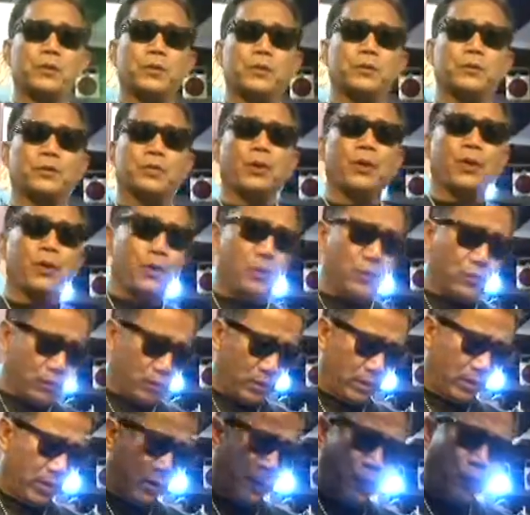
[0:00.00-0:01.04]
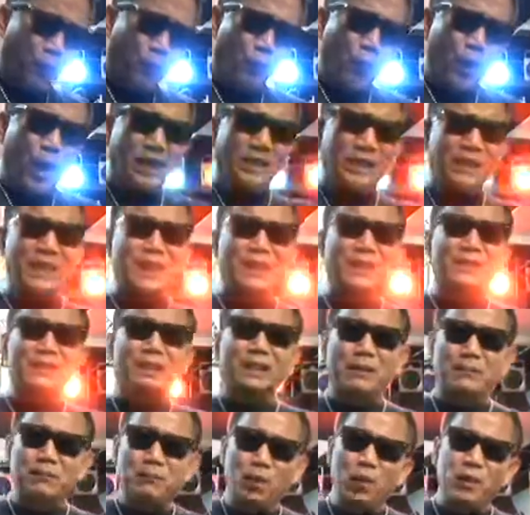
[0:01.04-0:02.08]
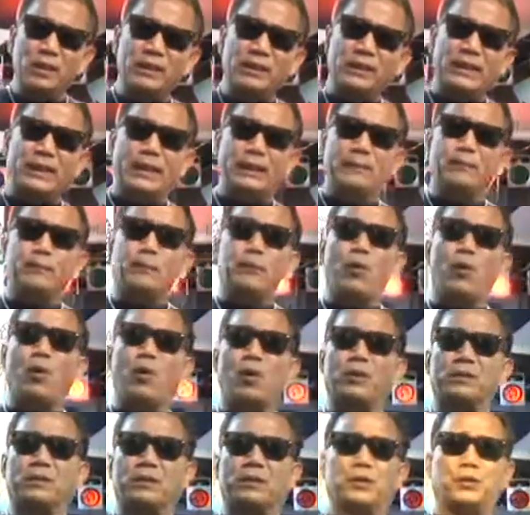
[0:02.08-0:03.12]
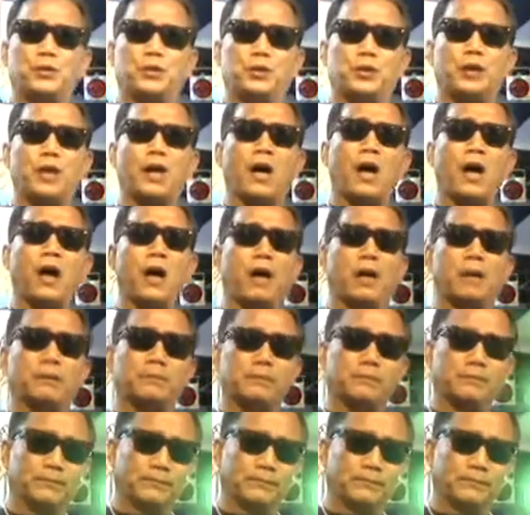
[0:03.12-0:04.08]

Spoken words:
So what is the most important job